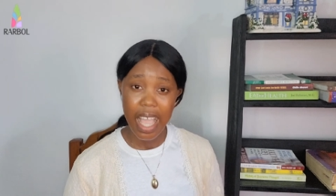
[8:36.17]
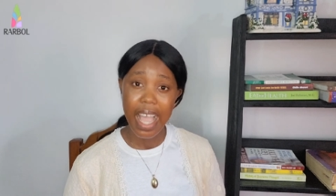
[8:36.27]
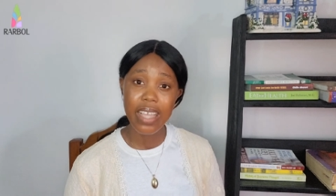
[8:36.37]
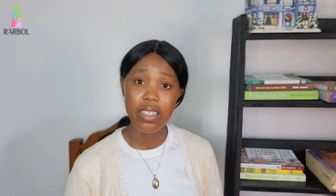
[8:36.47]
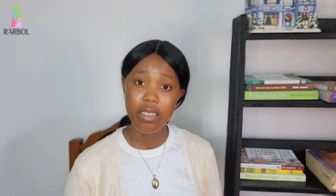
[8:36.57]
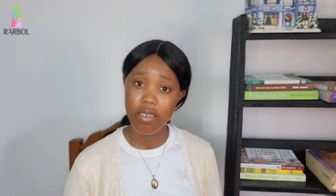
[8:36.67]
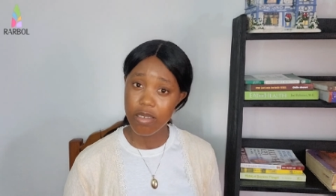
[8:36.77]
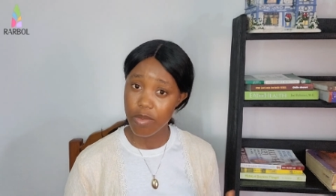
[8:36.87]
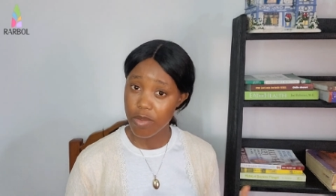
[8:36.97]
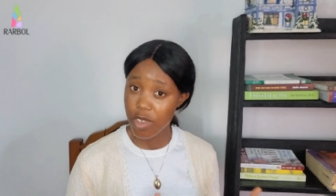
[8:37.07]
and
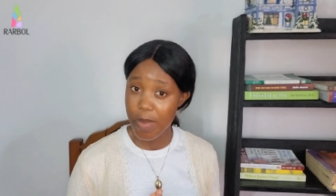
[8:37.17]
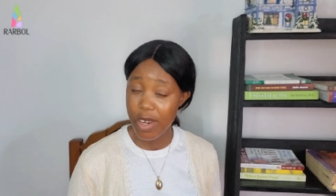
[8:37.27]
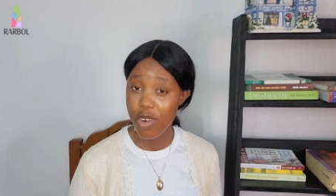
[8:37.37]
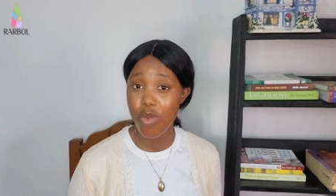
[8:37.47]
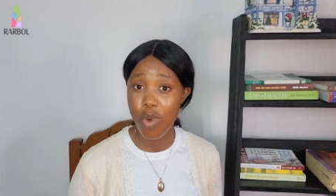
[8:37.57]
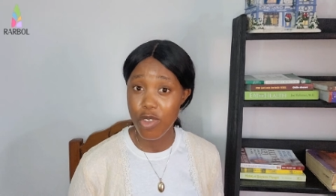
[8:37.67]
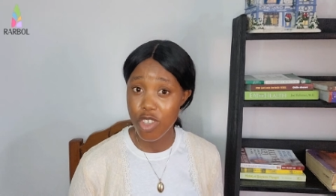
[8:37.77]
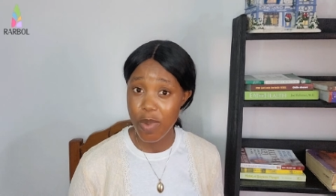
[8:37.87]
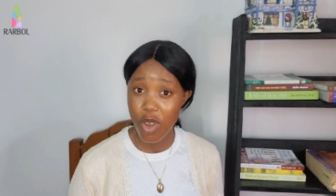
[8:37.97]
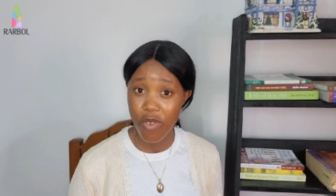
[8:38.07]
you might not want
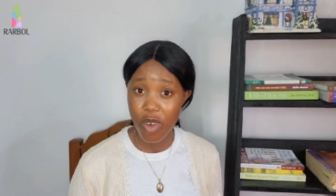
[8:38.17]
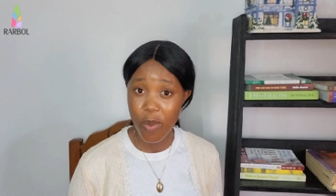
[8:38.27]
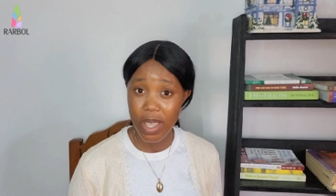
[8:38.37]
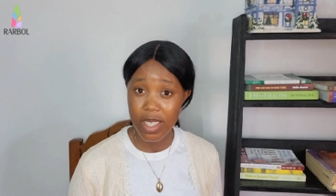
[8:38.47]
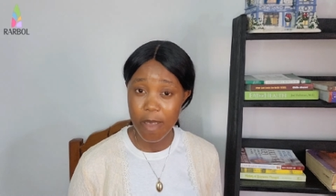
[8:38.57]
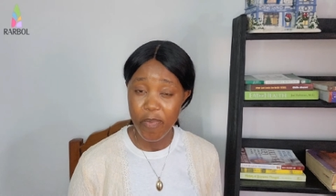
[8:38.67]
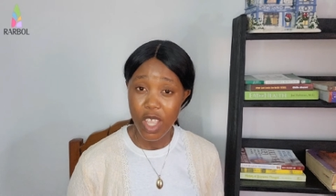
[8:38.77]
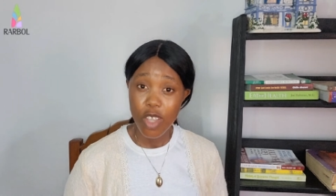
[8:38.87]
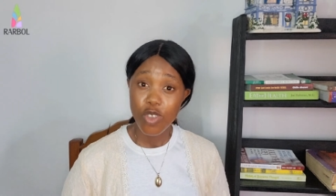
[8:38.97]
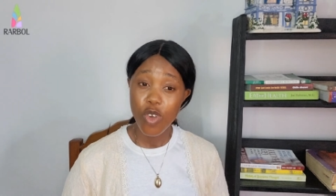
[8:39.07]
to be overweight.
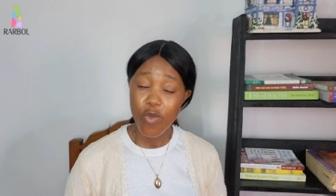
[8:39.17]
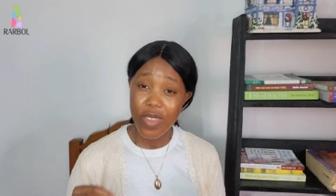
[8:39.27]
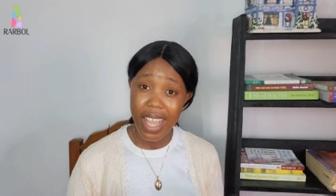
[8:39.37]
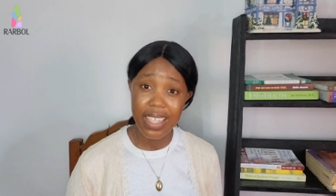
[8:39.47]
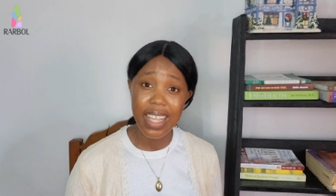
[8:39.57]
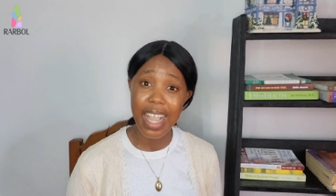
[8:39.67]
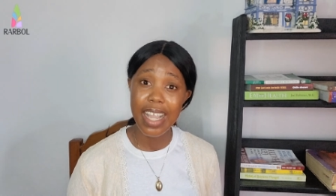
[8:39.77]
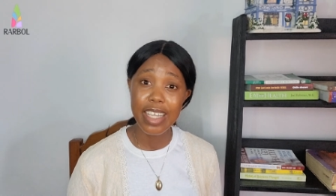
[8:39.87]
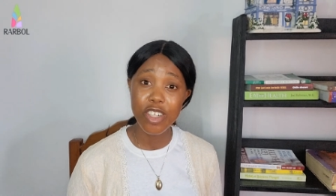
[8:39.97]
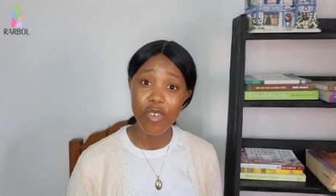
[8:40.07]
So that
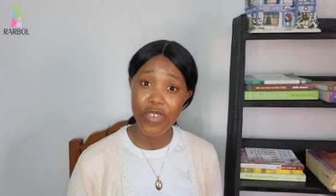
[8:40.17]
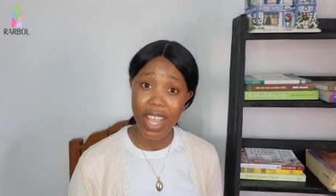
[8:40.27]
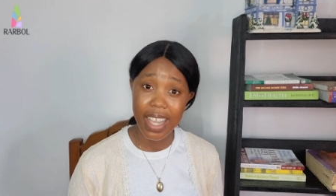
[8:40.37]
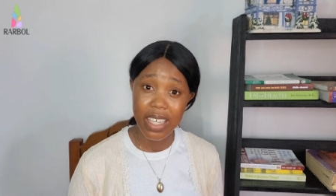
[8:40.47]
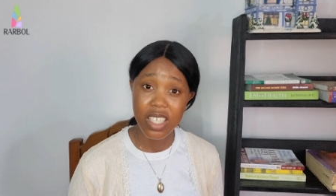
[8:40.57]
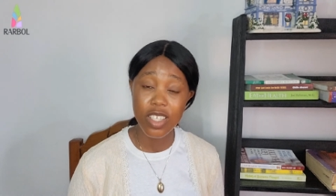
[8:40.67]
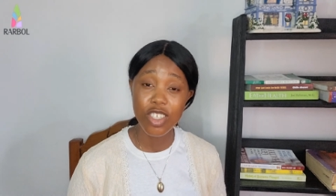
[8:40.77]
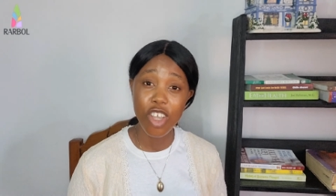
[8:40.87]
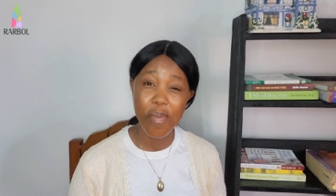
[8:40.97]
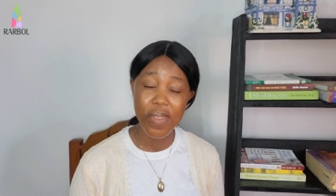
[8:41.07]
kind of diet is
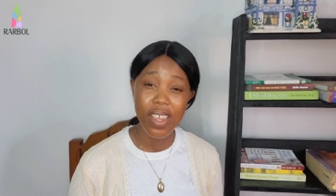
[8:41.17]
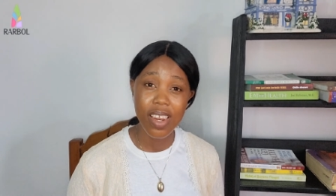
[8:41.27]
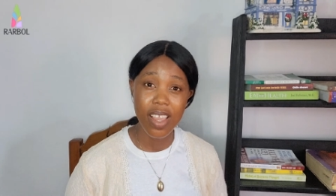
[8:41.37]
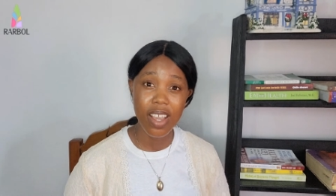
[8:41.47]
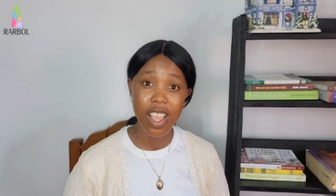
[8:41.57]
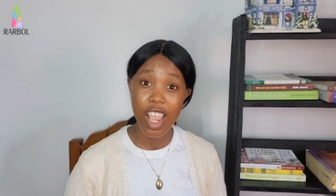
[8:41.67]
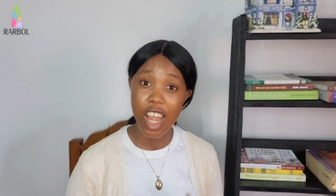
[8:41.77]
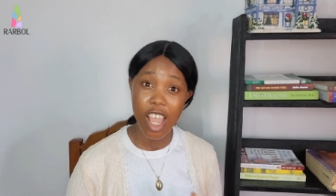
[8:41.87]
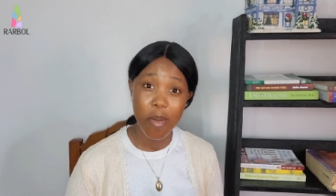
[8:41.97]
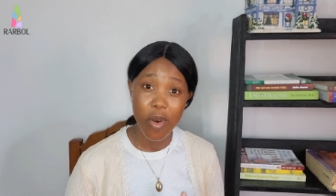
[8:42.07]
something that a
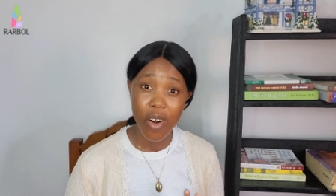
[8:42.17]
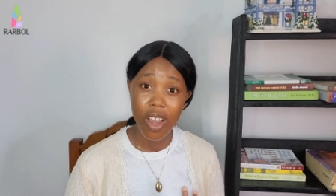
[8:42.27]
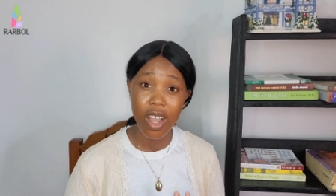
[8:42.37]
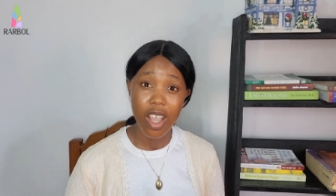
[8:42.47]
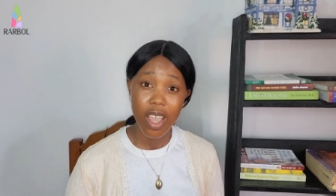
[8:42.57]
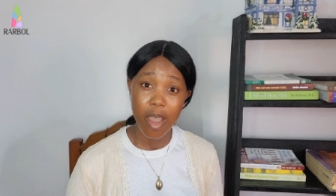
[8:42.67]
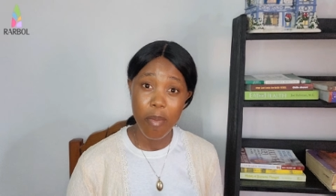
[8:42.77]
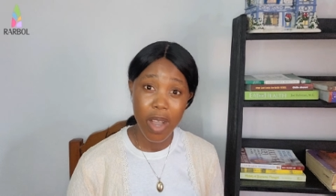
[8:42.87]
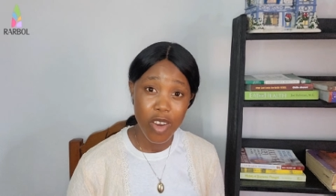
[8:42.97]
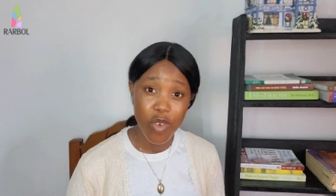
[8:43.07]
laborer, a
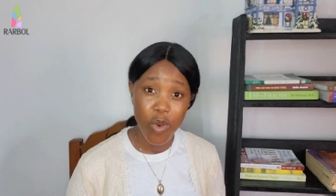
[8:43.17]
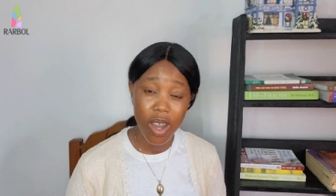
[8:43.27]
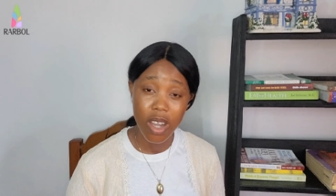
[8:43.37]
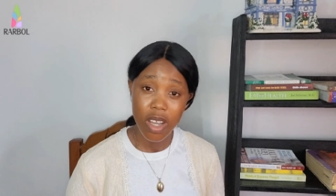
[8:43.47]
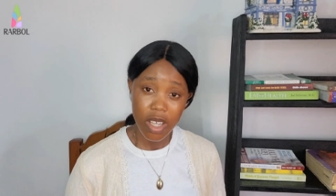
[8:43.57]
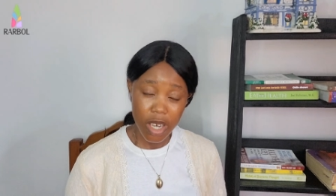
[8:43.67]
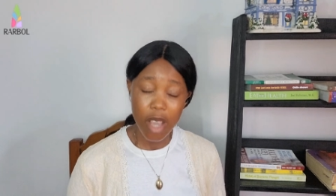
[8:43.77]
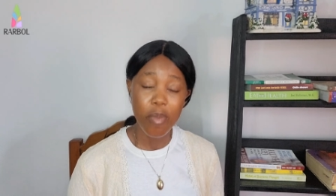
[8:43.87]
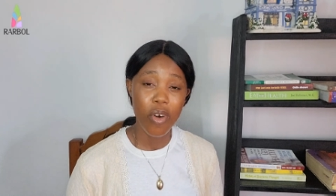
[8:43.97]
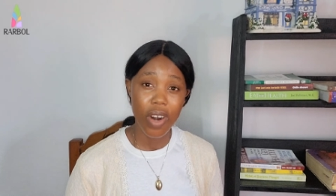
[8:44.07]
manual
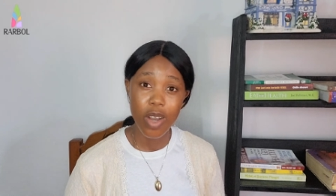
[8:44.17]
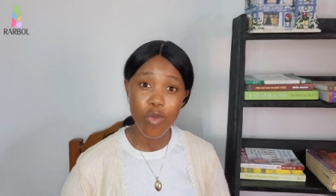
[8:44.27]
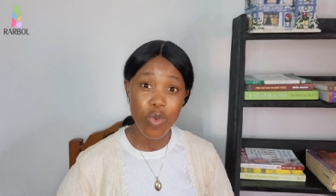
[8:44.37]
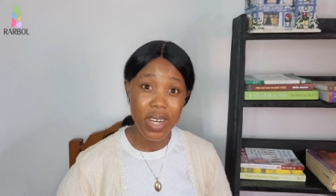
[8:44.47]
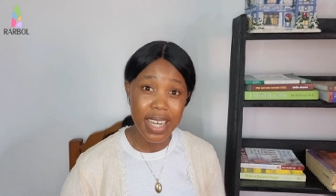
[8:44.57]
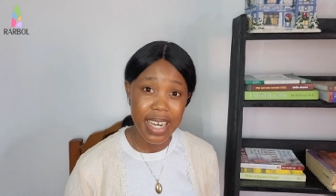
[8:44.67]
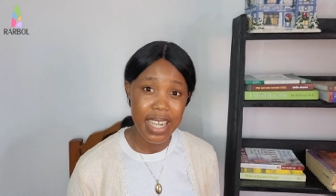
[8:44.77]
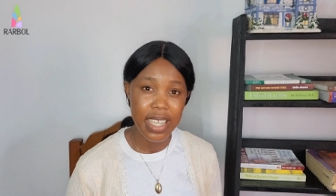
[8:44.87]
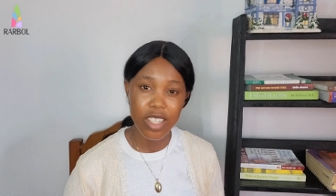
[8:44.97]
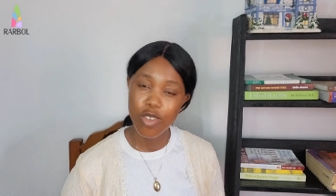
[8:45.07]
laborer would
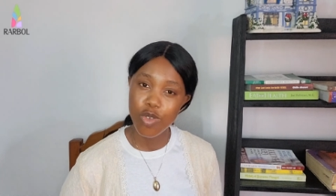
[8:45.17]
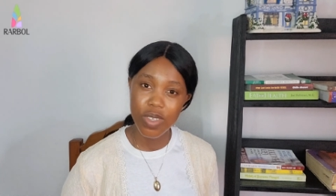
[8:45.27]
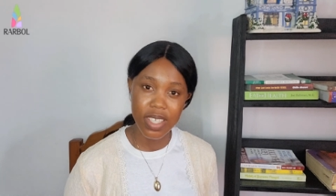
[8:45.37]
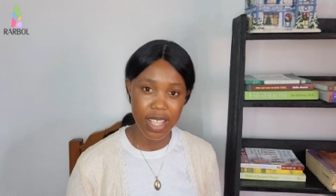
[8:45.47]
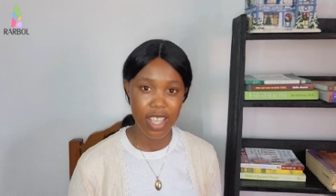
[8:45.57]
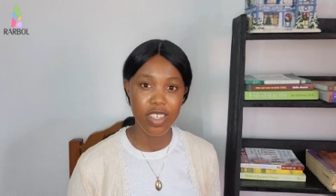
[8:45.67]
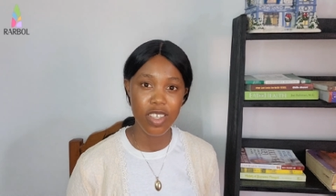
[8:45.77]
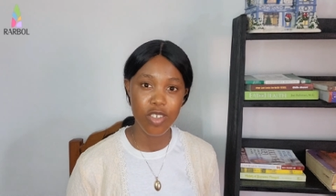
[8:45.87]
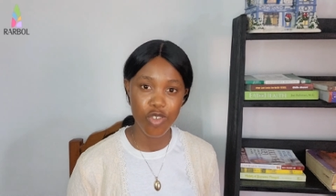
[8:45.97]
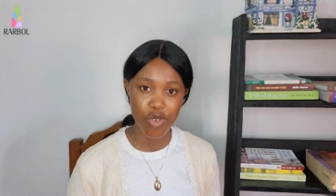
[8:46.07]
need to stay
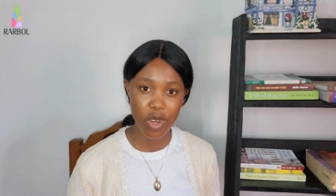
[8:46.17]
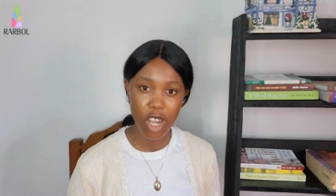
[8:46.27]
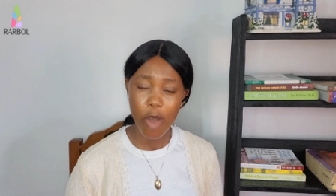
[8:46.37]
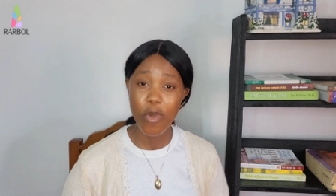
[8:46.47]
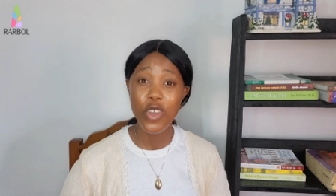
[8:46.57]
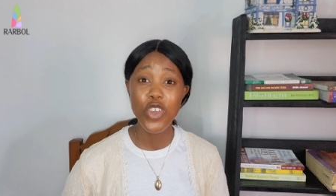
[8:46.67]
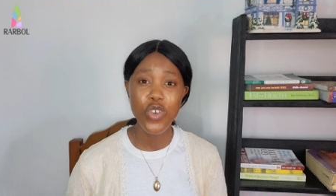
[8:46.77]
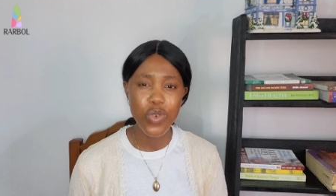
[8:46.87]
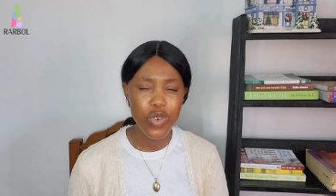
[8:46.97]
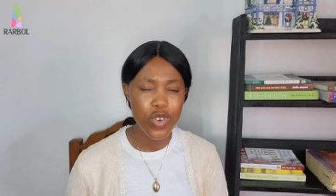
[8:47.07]
strong. But
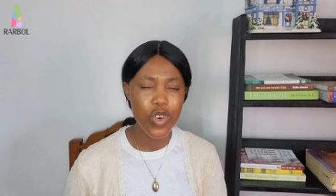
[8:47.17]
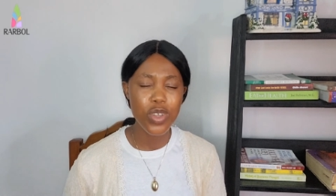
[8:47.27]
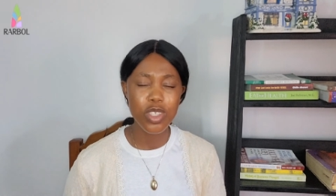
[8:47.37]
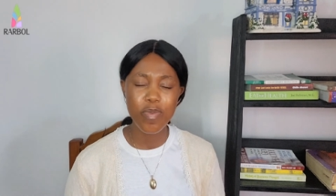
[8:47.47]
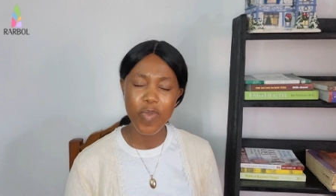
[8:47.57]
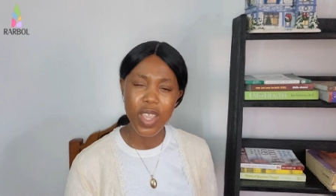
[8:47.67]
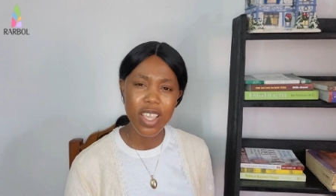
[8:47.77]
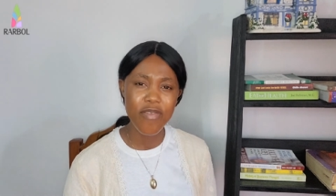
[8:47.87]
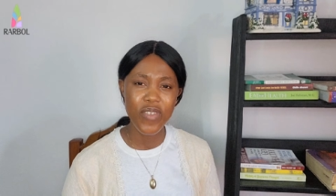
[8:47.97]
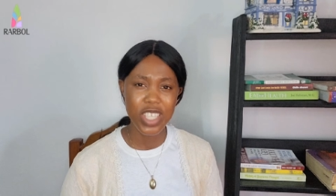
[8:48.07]
you not
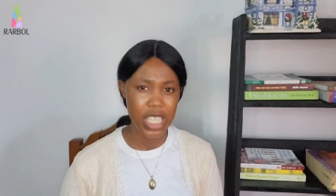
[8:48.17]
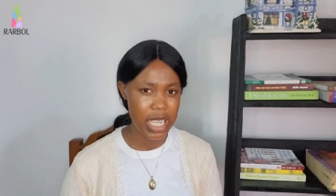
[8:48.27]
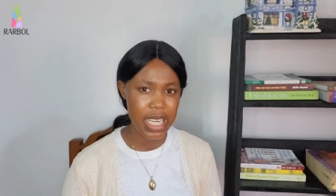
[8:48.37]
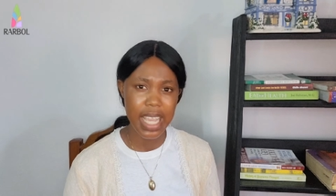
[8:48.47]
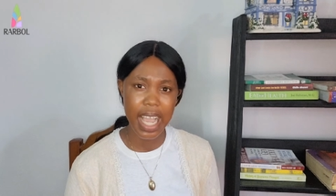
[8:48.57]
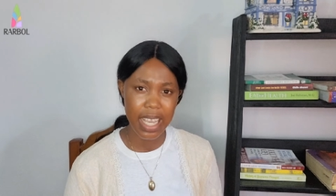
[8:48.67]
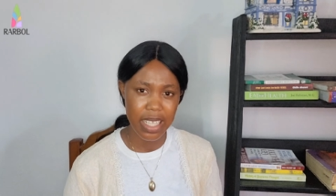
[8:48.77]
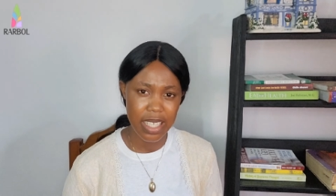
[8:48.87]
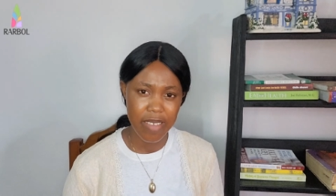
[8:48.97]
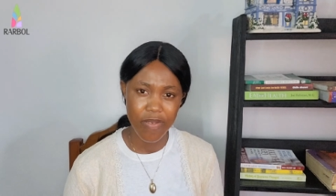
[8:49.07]
being physically
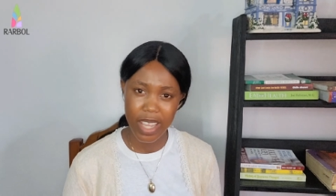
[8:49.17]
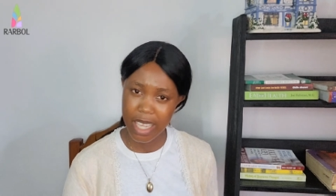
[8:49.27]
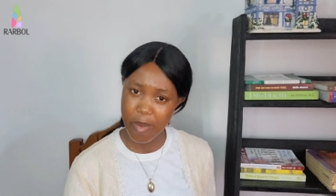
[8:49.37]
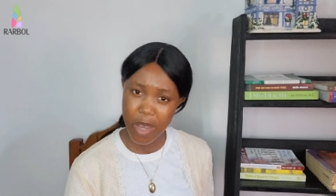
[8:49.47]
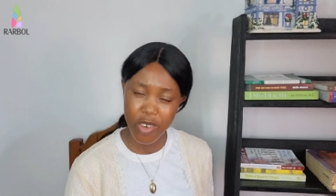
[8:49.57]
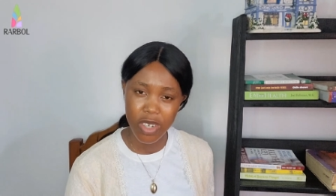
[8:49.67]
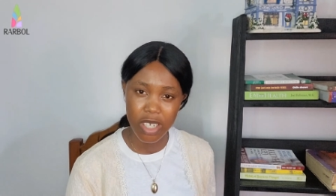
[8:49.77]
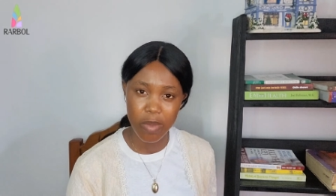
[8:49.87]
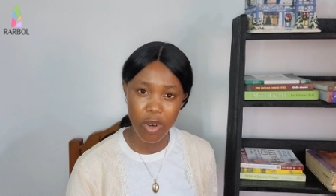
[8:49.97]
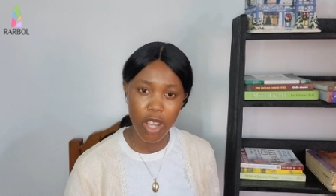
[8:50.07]
active like a manual
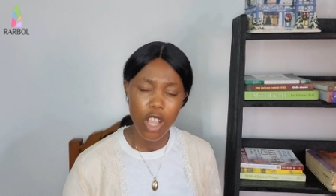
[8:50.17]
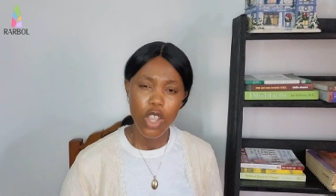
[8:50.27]
laborer,